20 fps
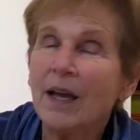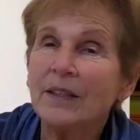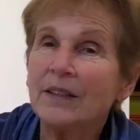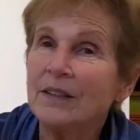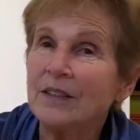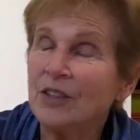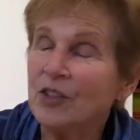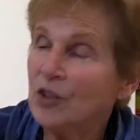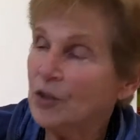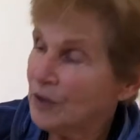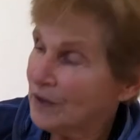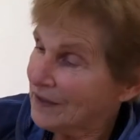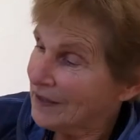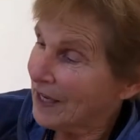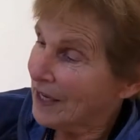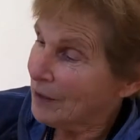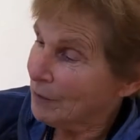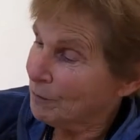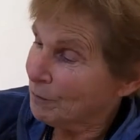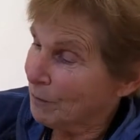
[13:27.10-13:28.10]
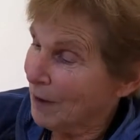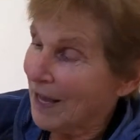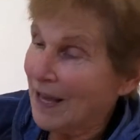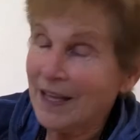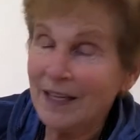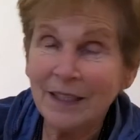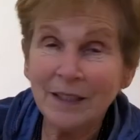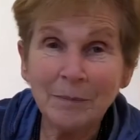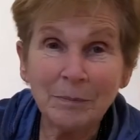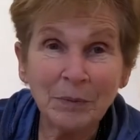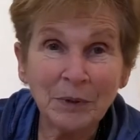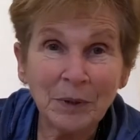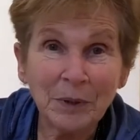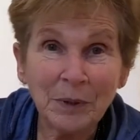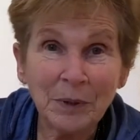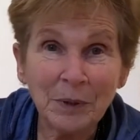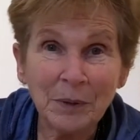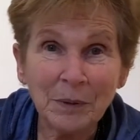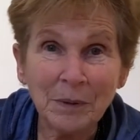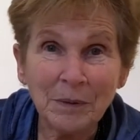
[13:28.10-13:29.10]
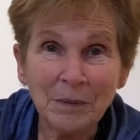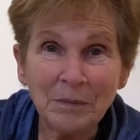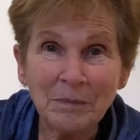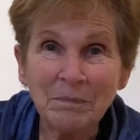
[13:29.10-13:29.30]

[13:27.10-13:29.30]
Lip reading: Did you say red and blue?